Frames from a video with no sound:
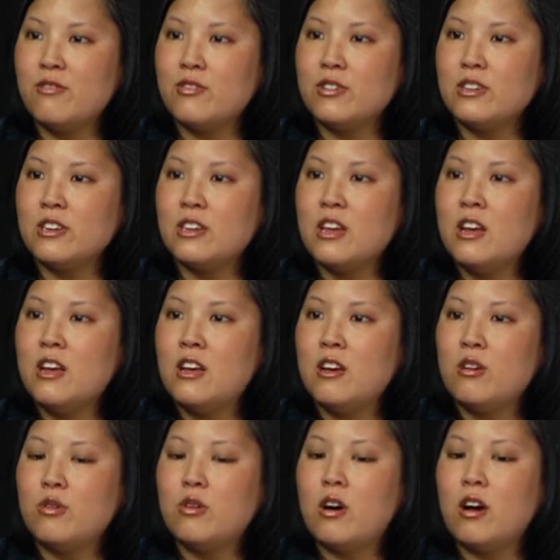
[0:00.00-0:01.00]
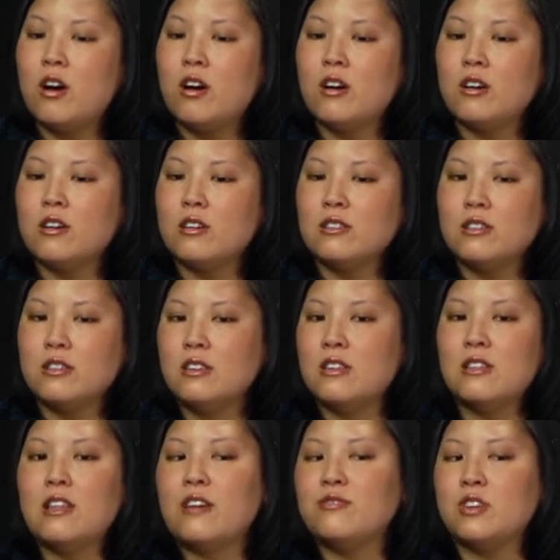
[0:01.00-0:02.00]
every
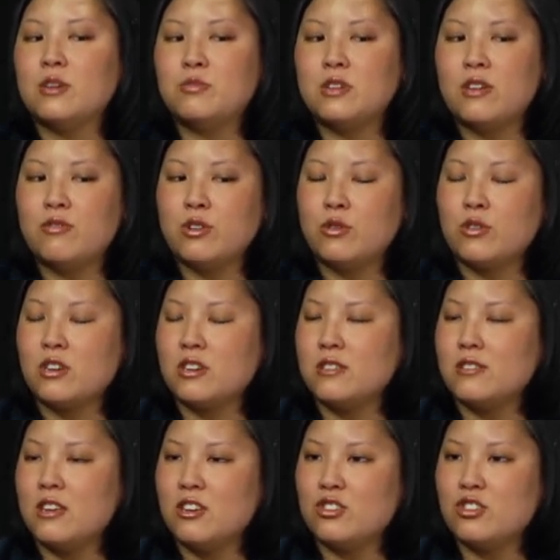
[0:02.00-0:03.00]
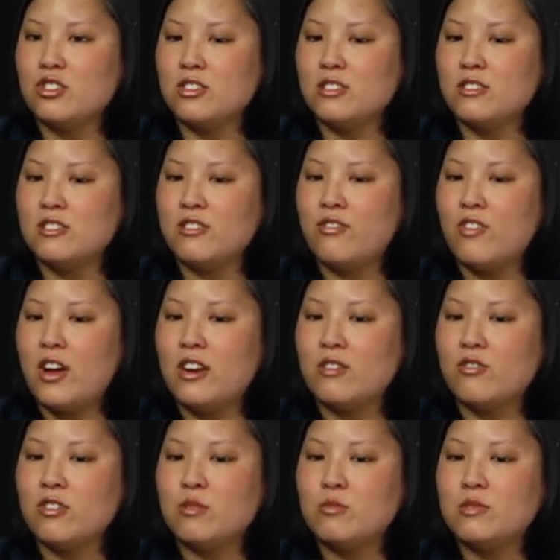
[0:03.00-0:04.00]
left up to every organization to define
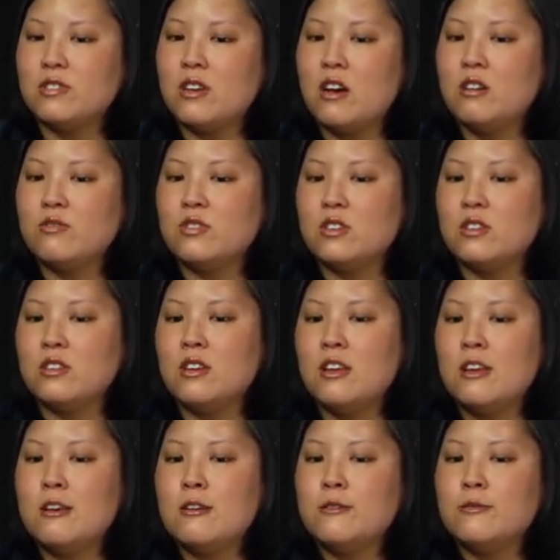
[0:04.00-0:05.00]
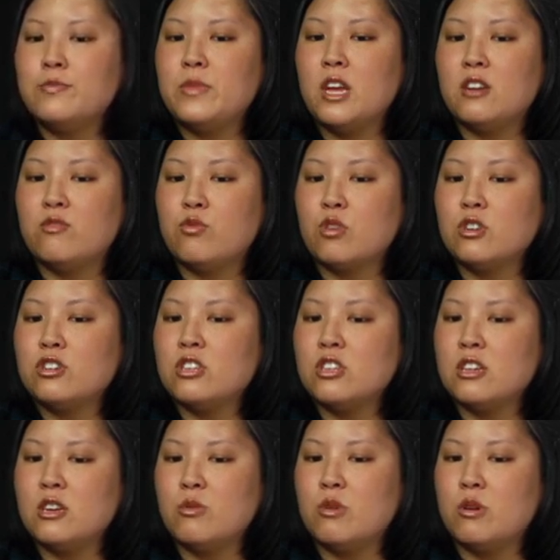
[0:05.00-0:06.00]
it for themselves. And
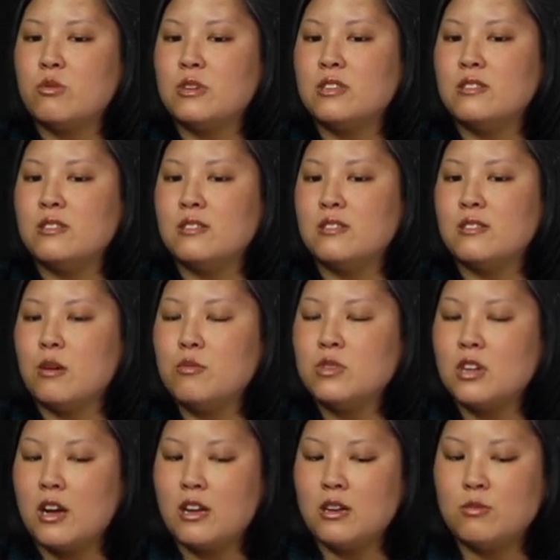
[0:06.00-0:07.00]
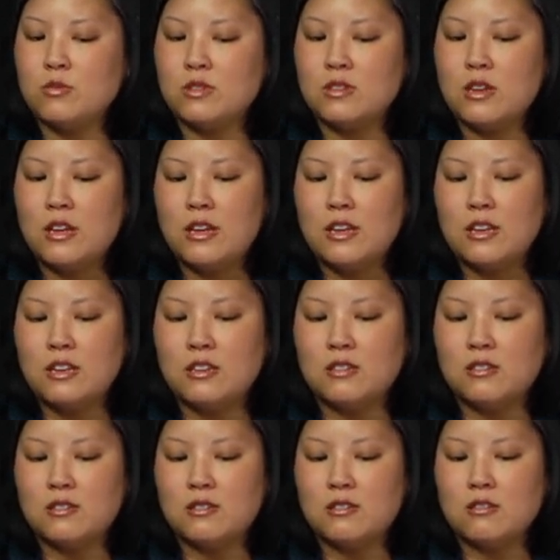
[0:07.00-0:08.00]
unfortunately, what we see sometimes
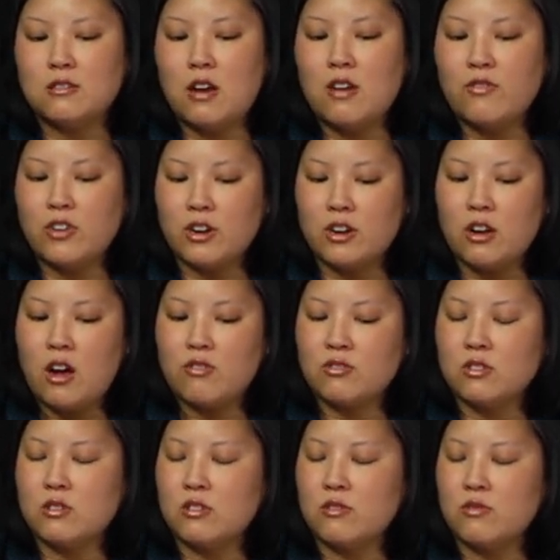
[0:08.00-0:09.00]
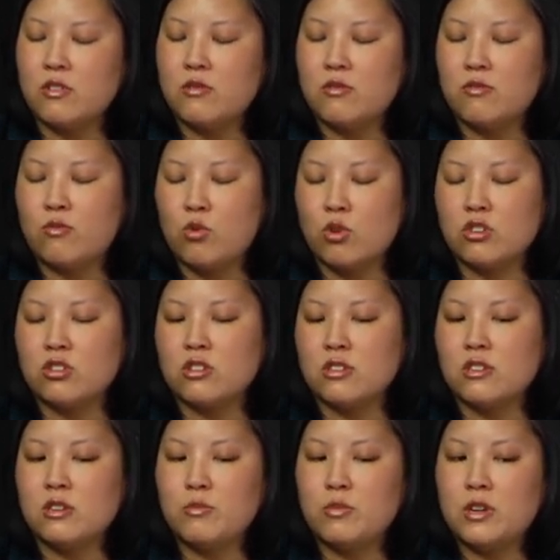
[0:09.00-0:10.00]
is, not very often,
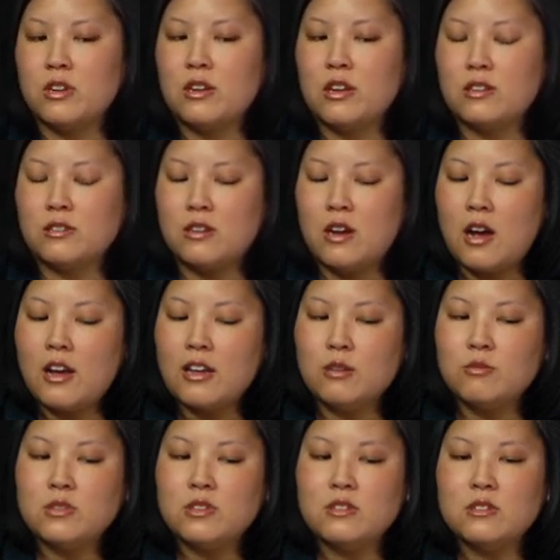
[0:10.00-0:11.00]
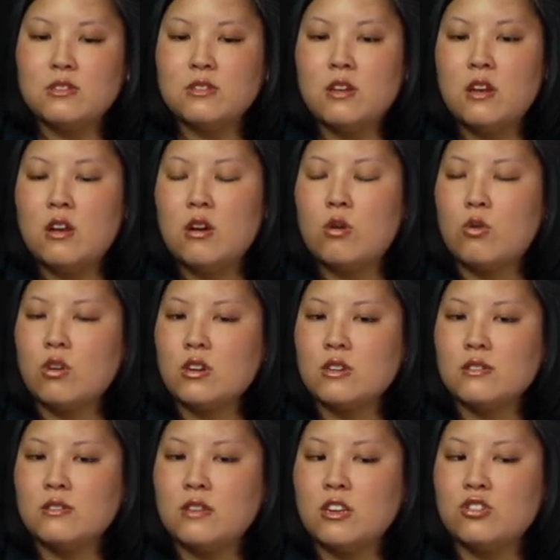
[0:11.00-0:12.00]
fortunately, but at times, is
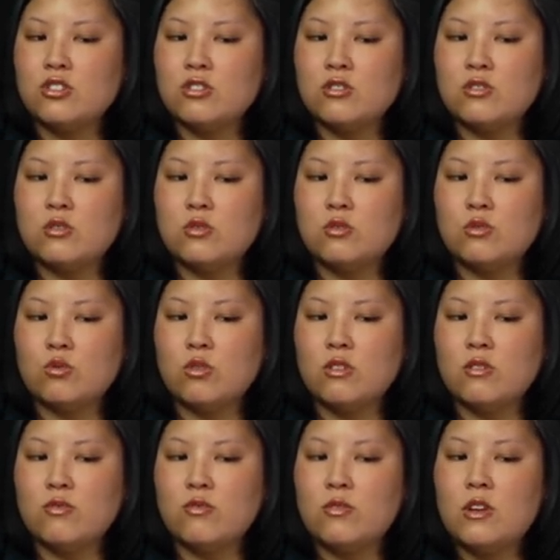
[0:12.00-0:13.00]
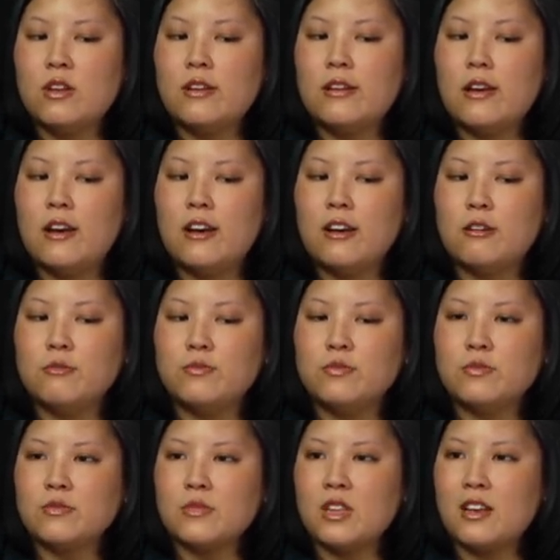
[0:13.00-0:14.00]
organizations who sort of
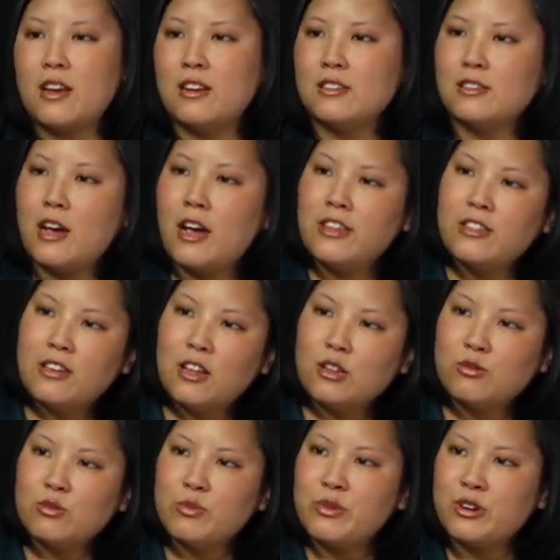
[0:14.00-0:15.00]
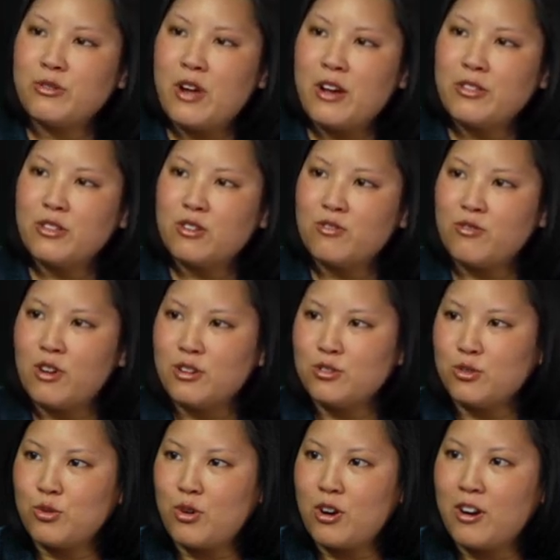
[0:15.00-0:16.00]
kind of tie the yellow ribbon around their
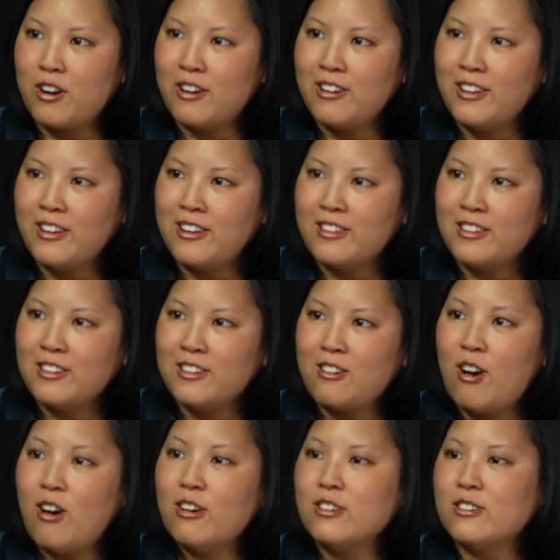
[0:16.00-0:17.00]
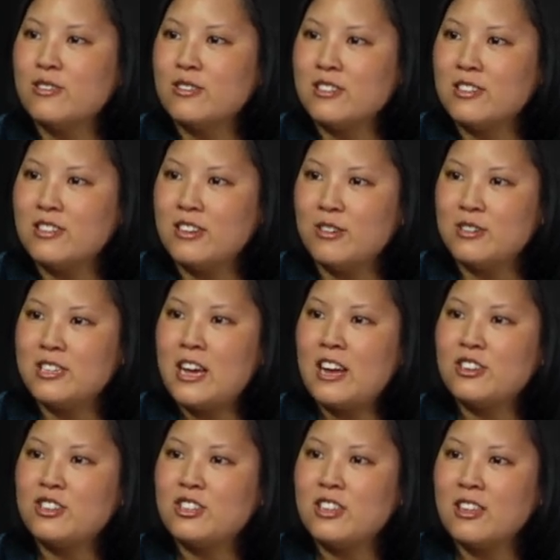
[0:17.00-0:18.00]
front door, call, you know,
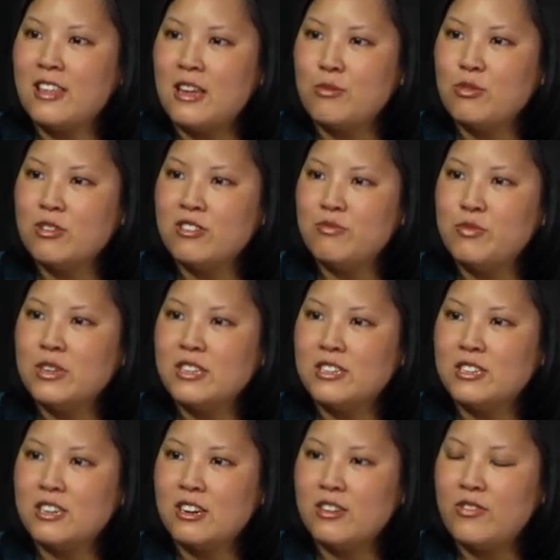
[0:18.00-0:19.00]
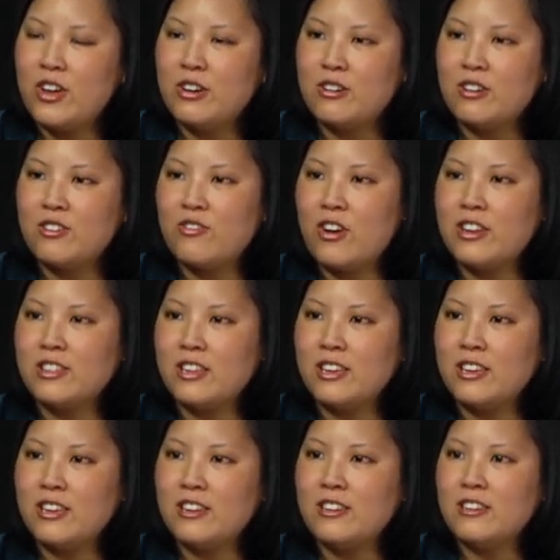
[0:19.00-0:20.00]
attach the label of military veteran
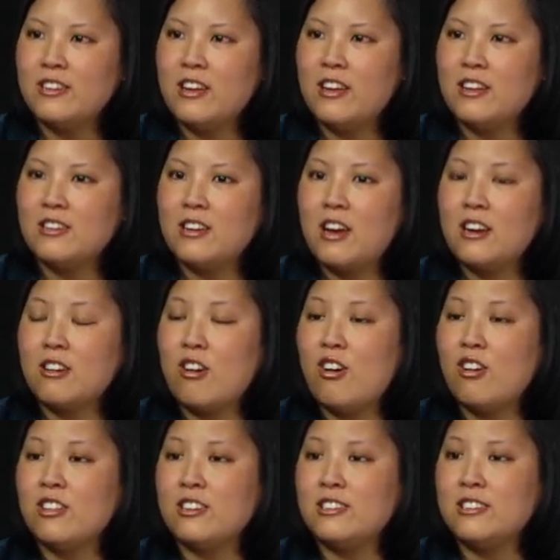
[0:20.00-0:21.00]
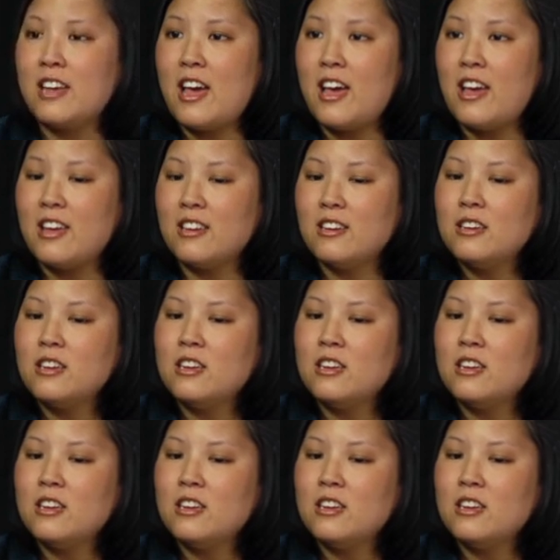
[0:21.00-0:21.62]
friendly, and kind of call it a day.